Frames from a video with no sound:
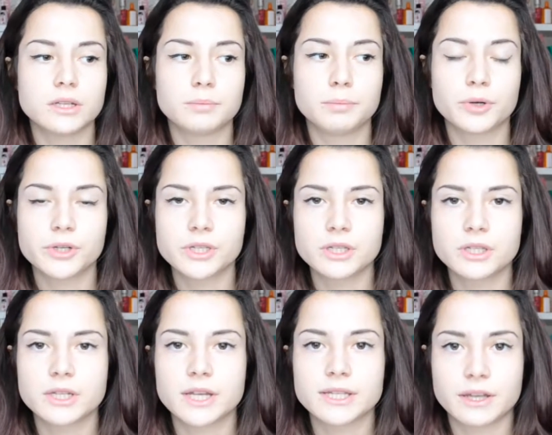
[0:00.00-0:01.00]
The
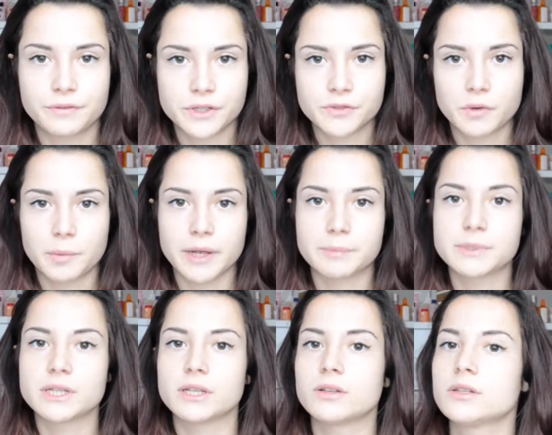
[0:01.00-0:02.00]
person that suffers from a
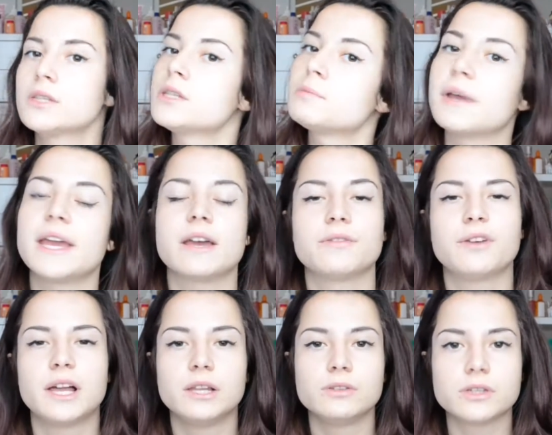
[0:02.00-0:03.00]
psychosis may have
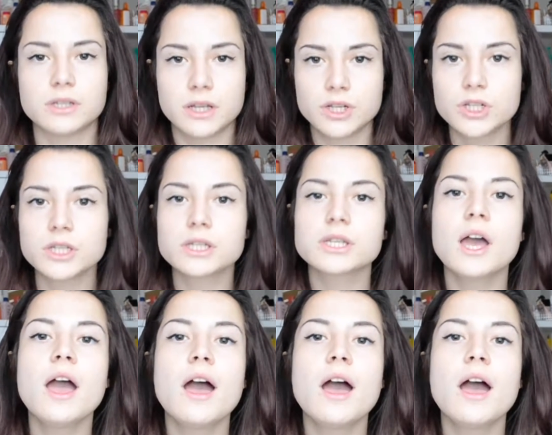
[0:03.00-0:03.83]
hallucinations,